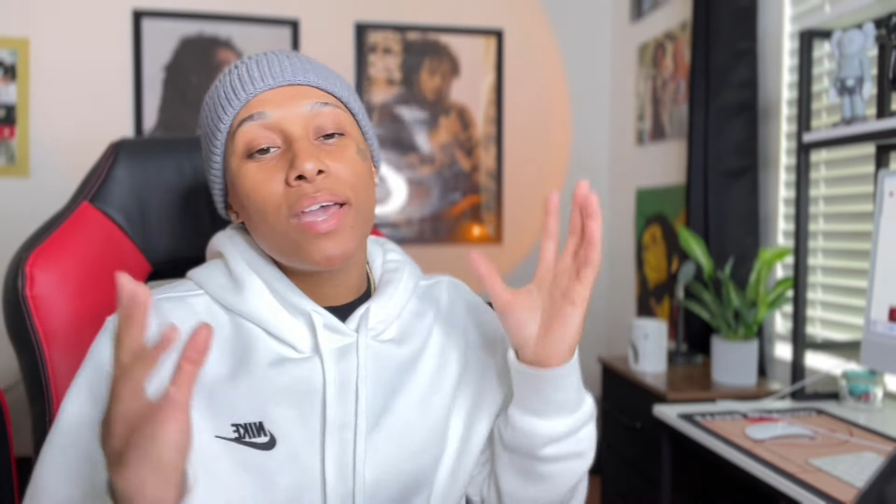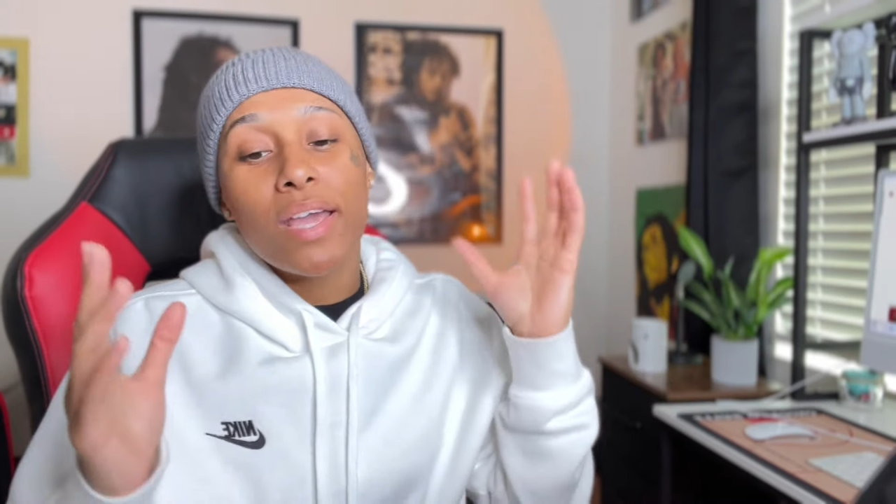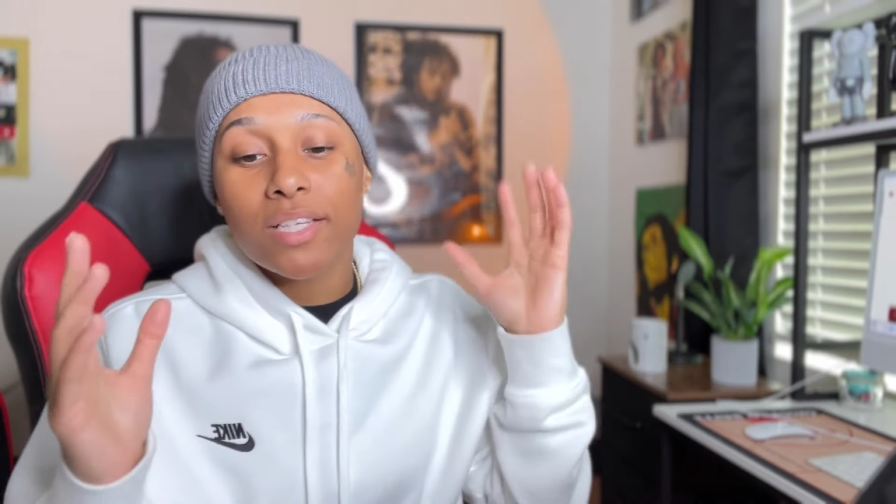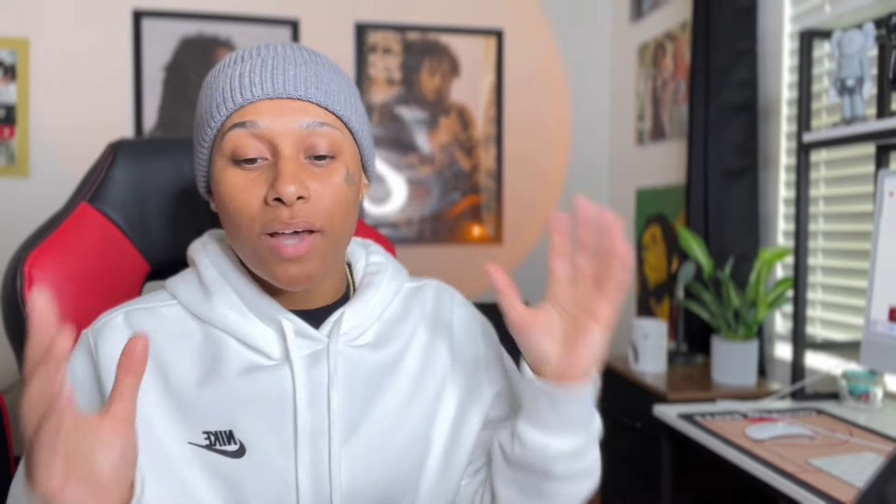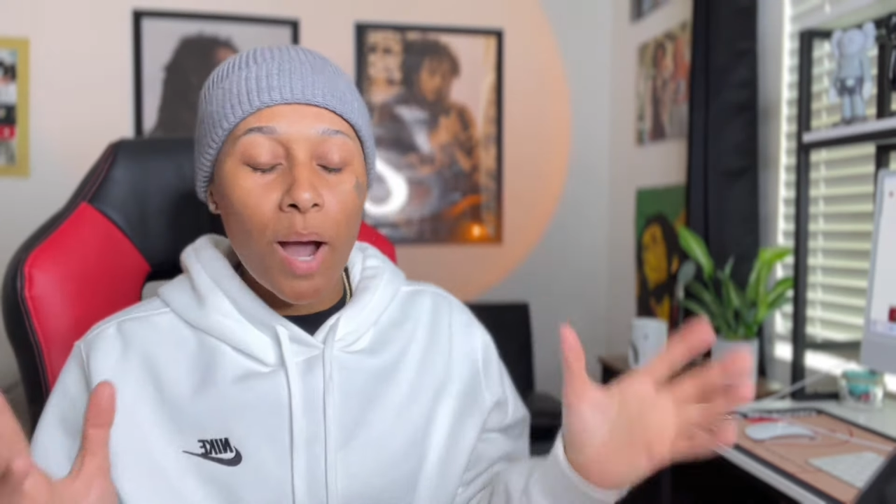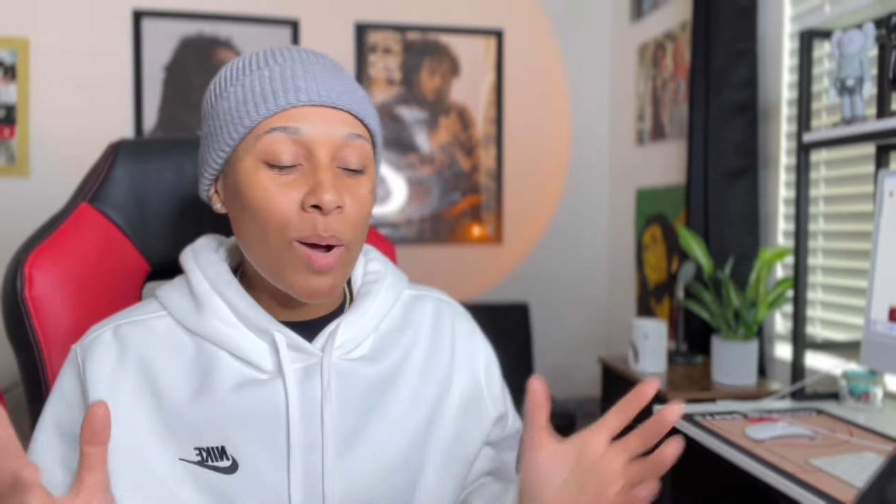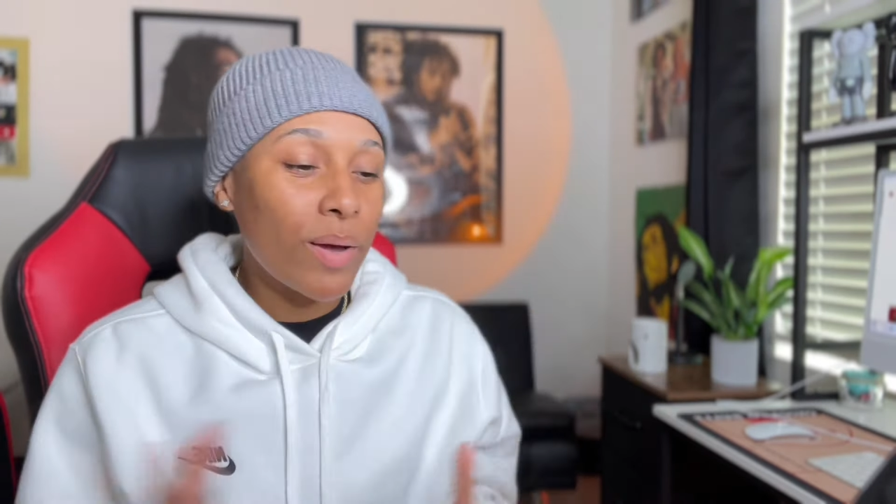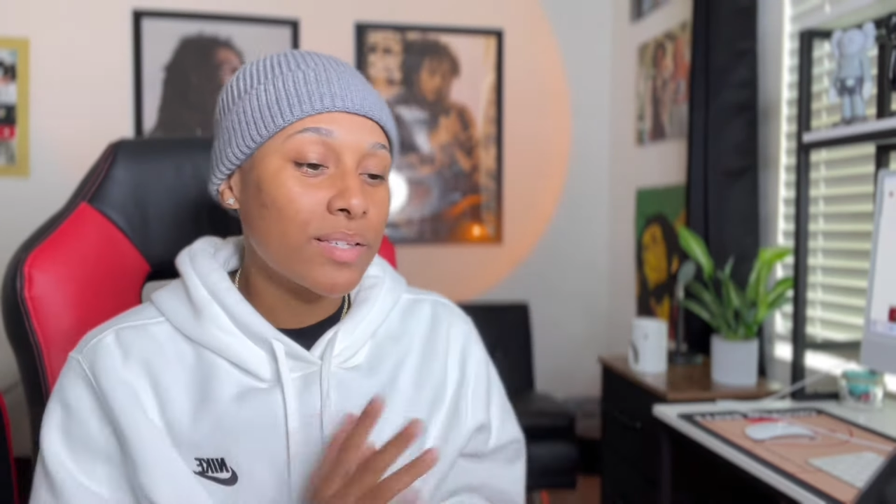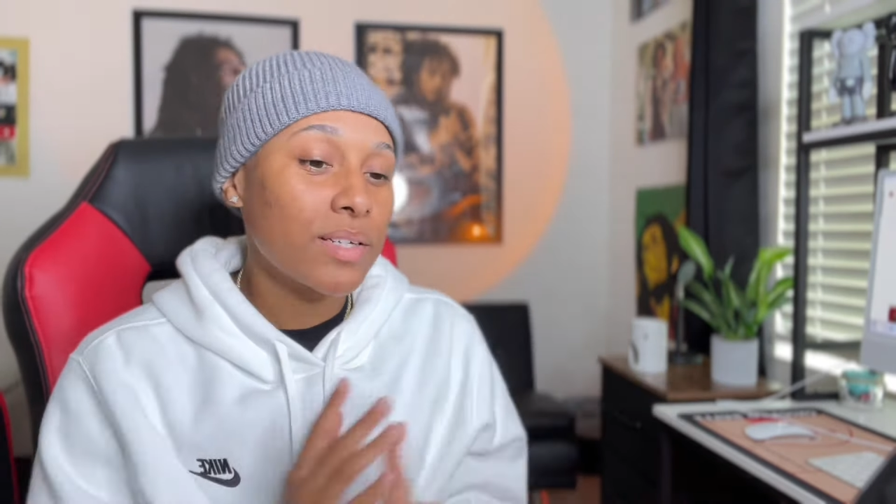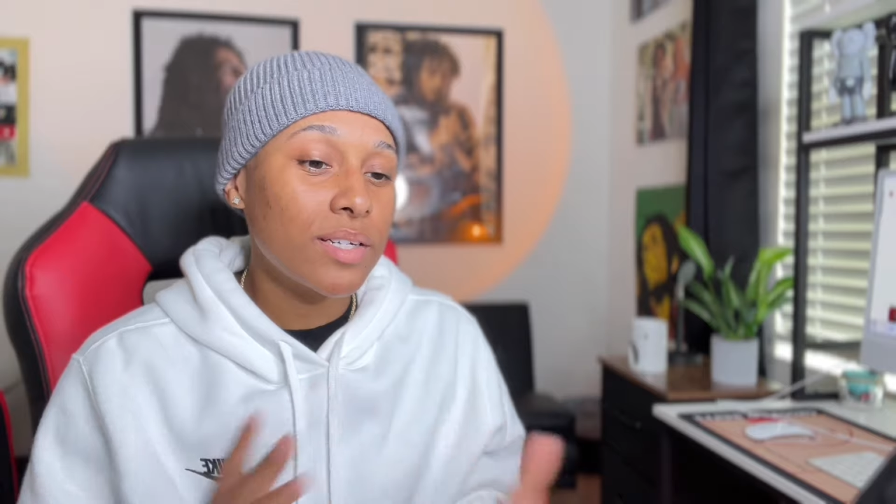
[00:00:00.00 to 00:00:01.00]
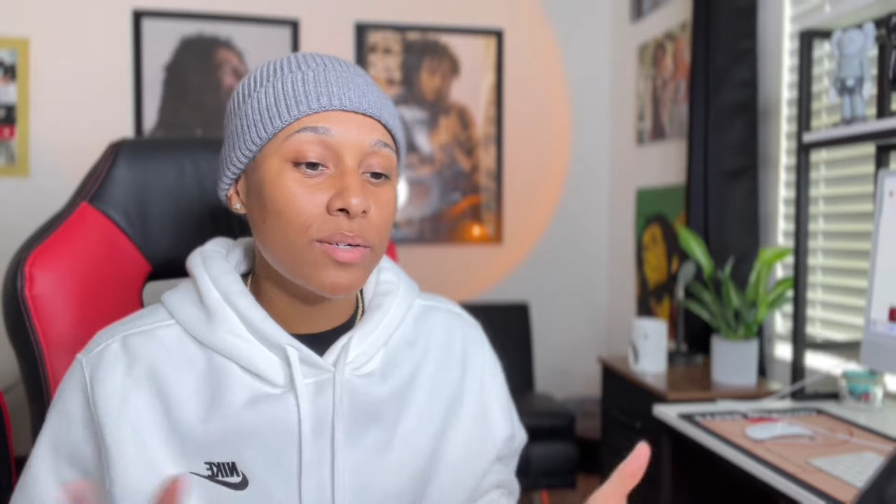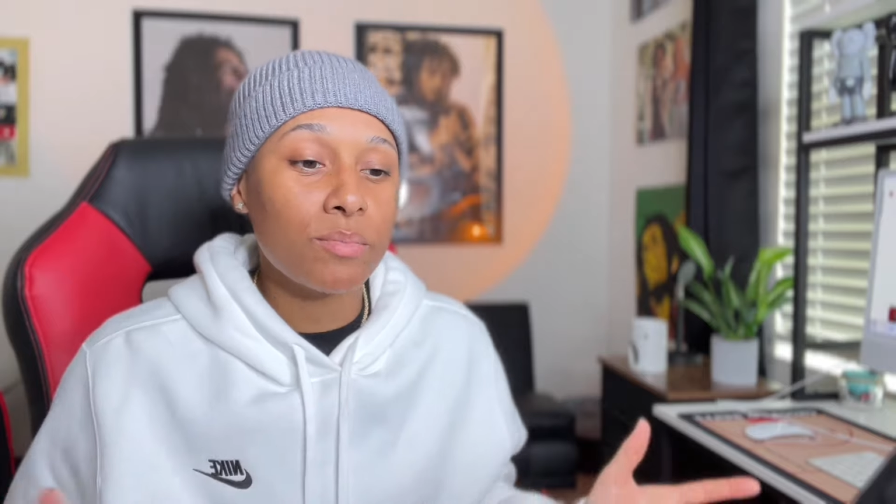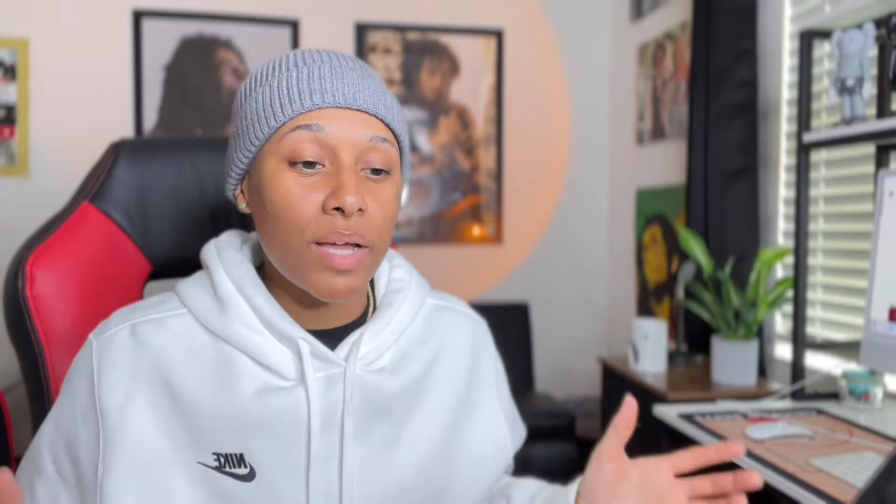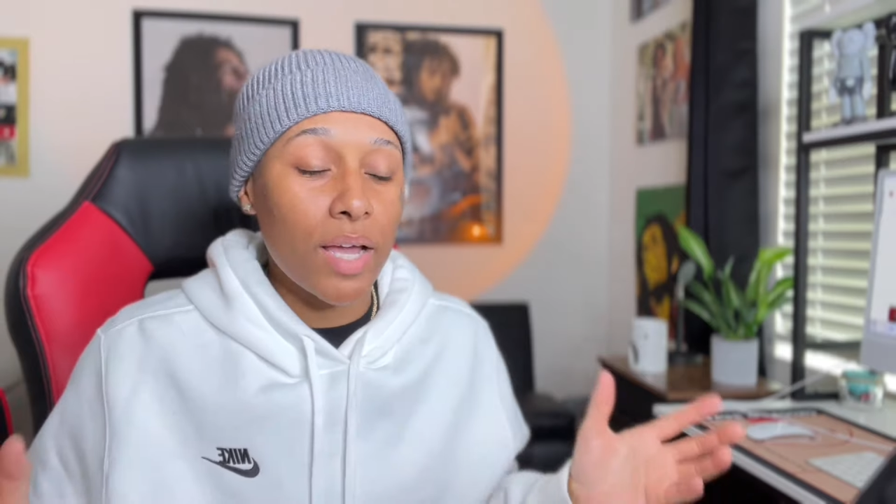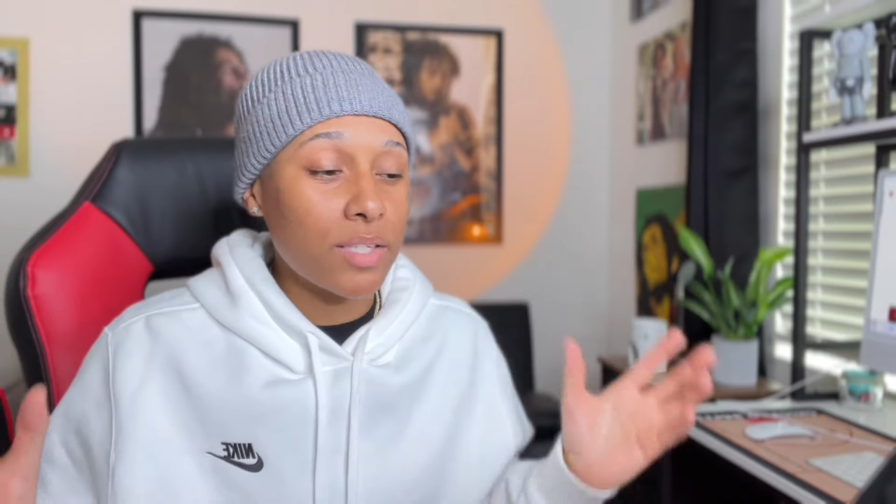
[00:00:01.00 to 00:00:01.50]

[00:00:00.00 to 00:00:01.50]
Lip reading: It's always a good week.